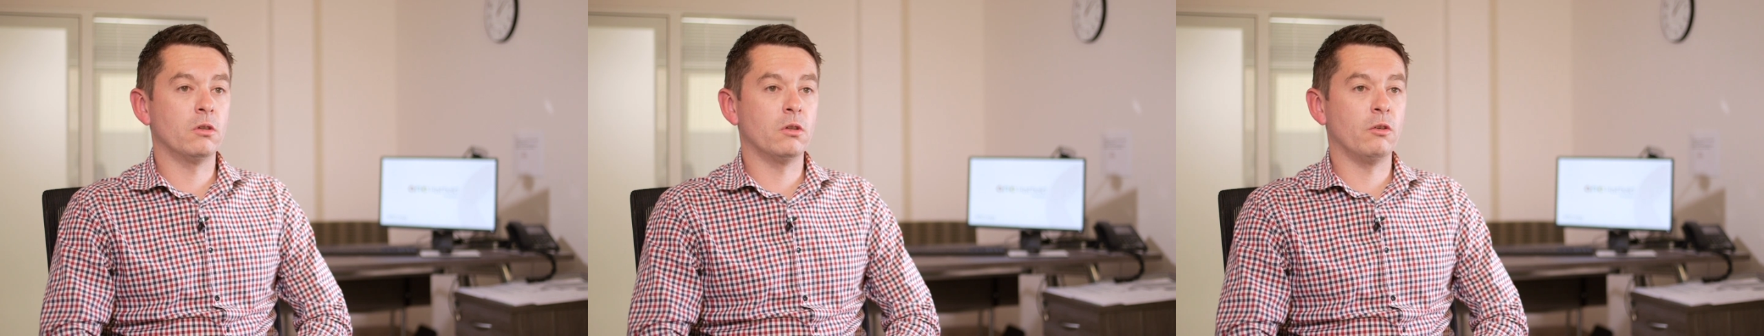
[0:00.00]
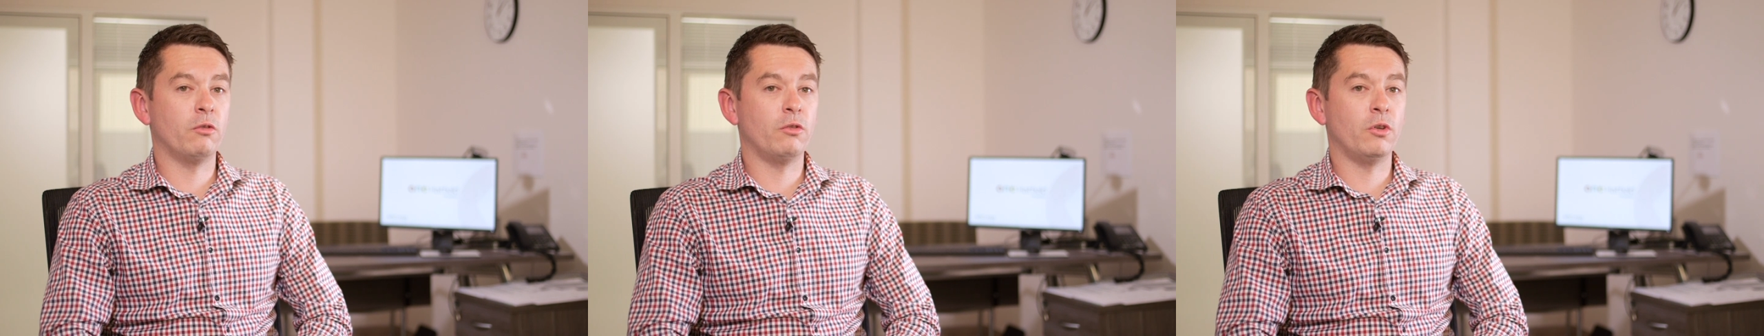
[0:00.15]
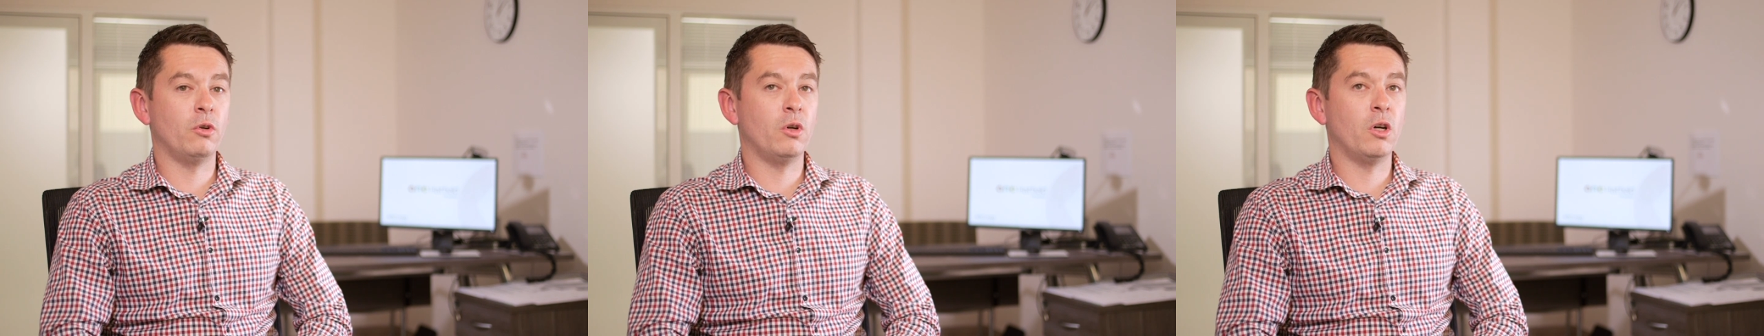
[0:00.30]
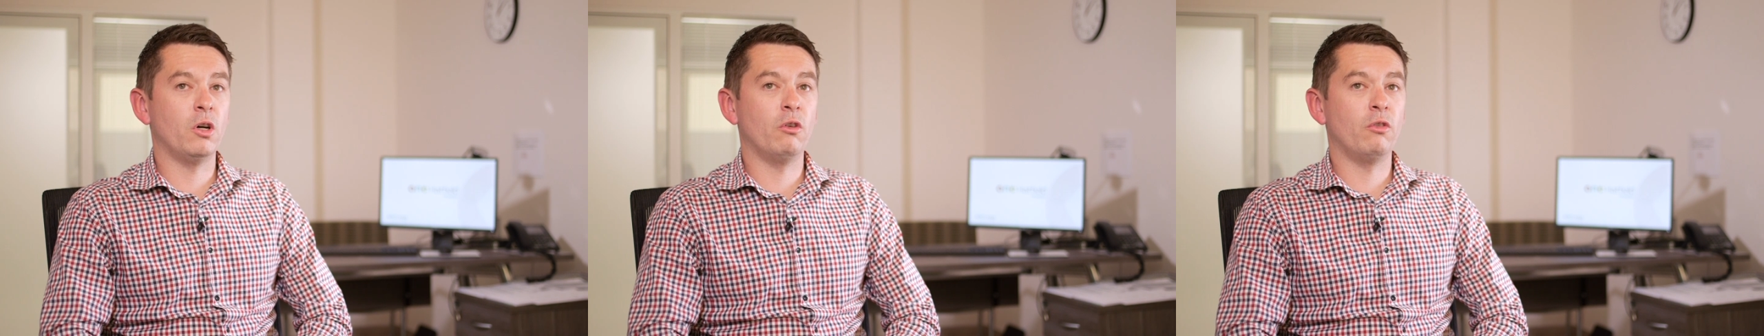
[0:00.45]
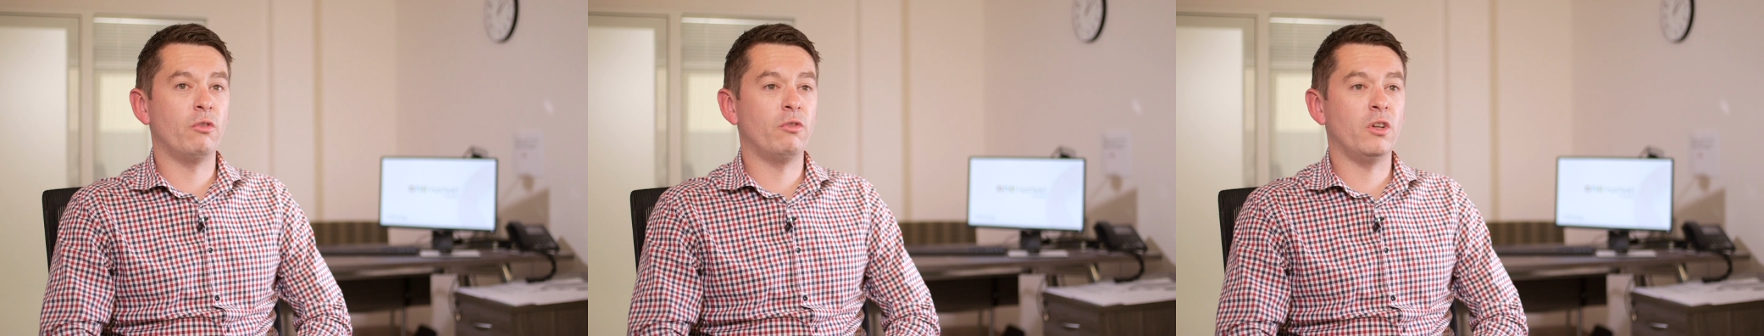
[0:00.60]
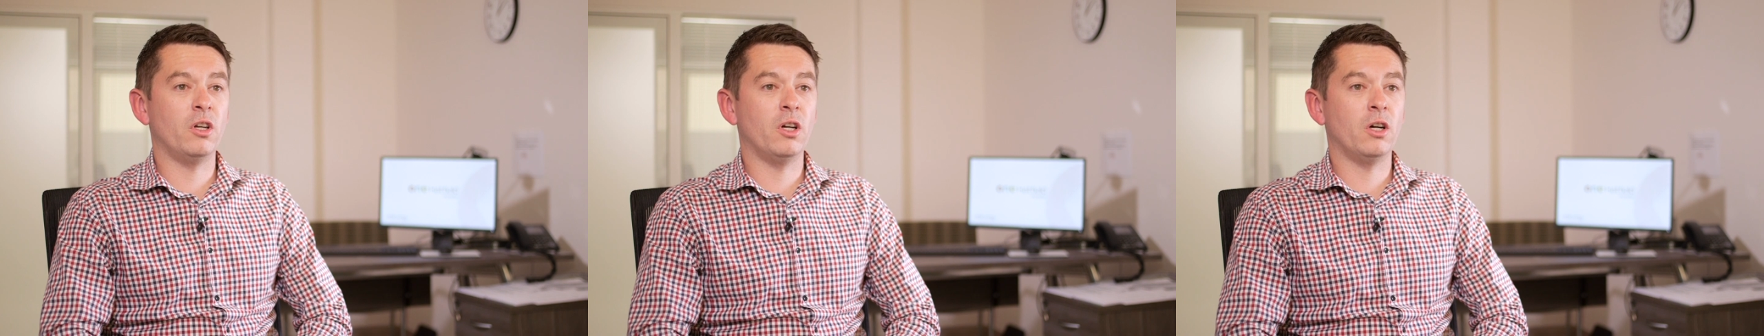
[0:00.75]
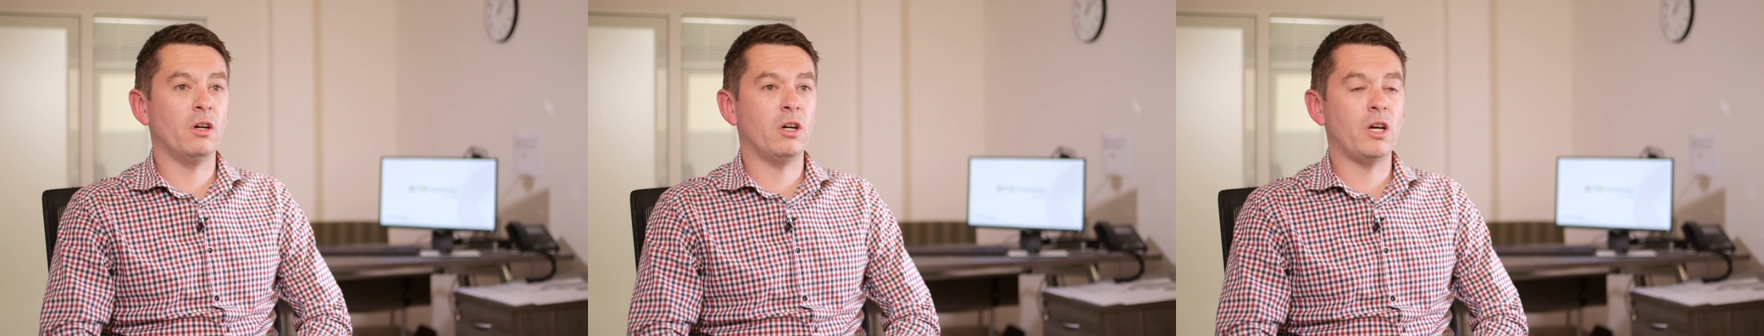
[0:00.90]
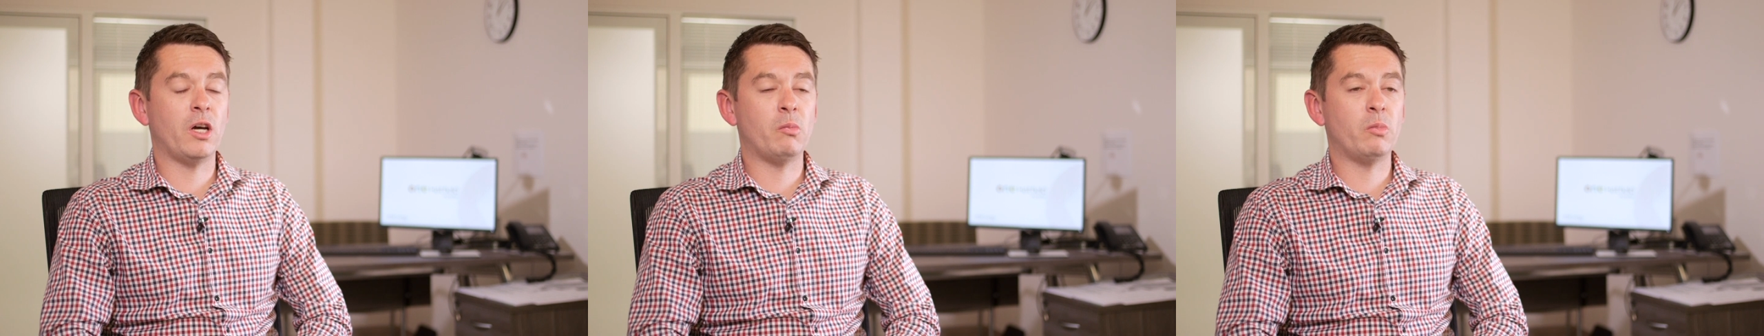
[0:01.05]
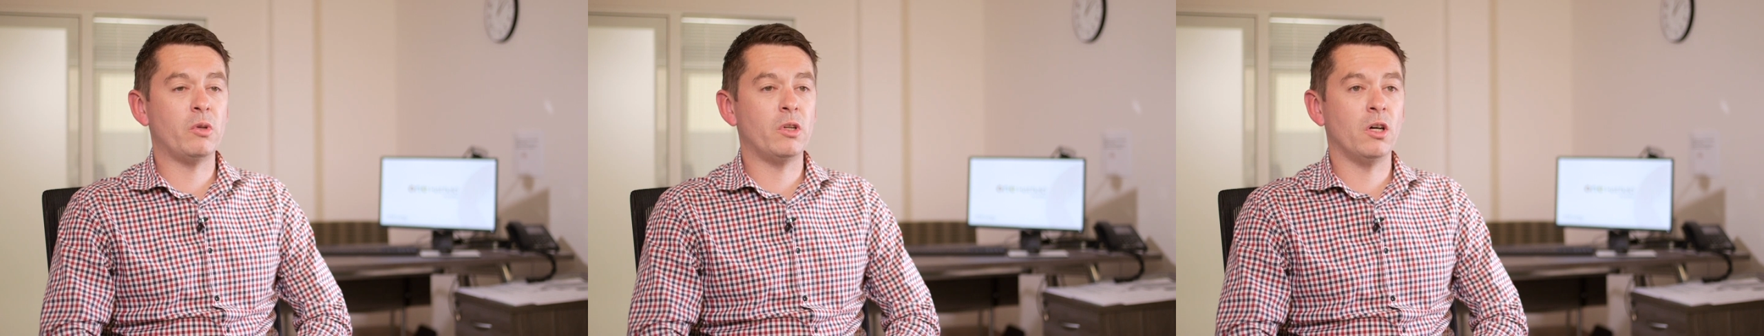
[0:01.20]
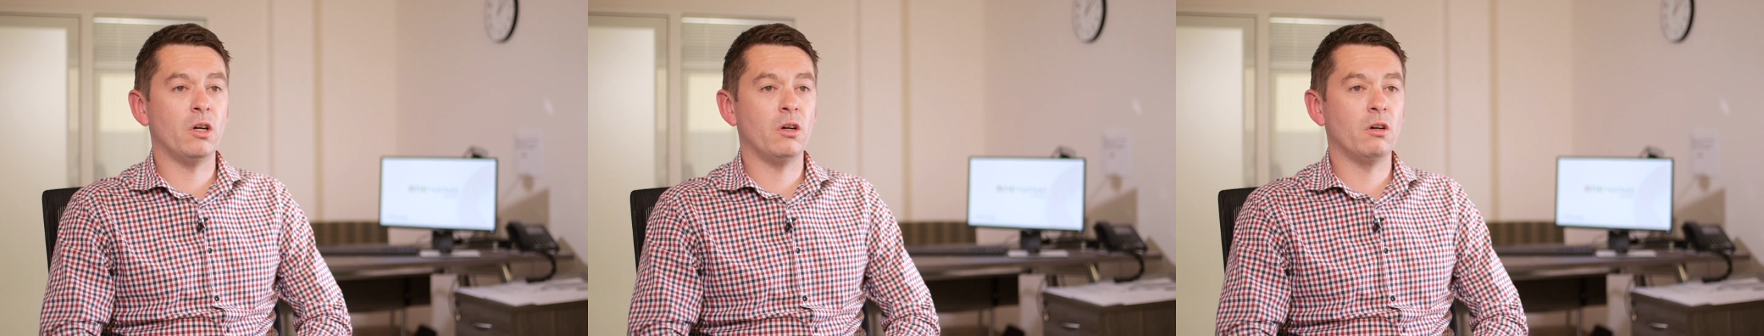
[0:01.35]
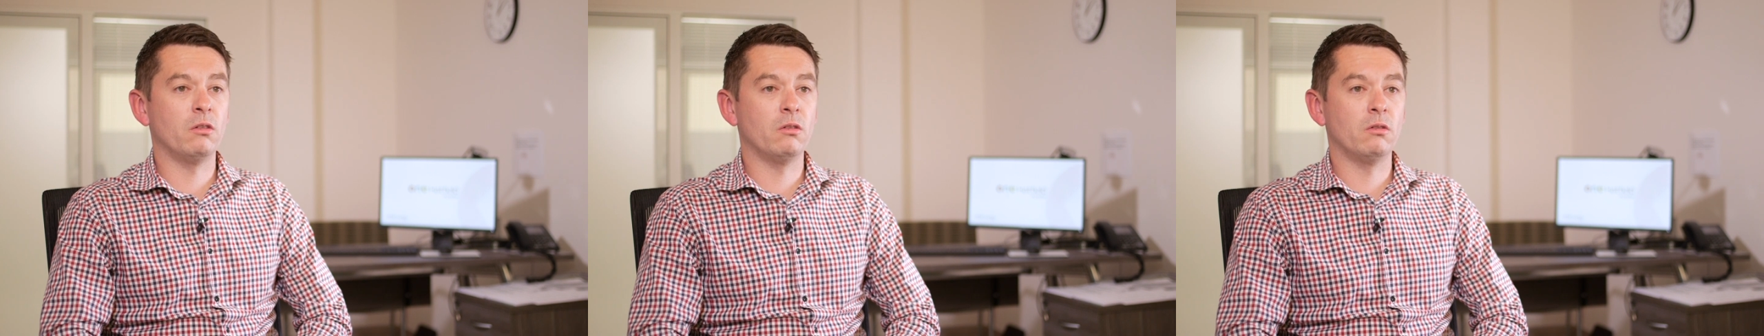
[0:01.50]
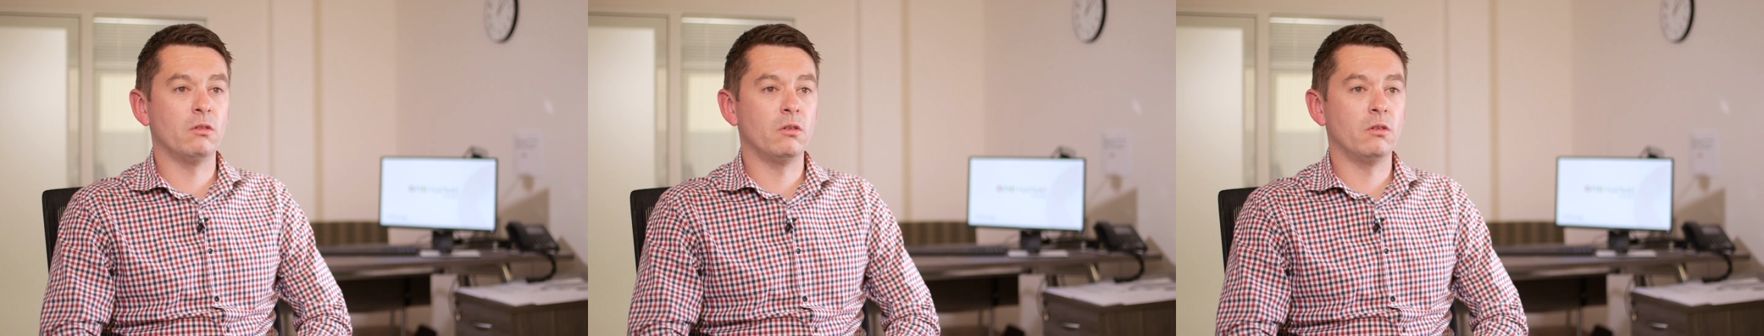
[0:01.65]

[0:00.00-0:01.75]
I feel healthier, happier,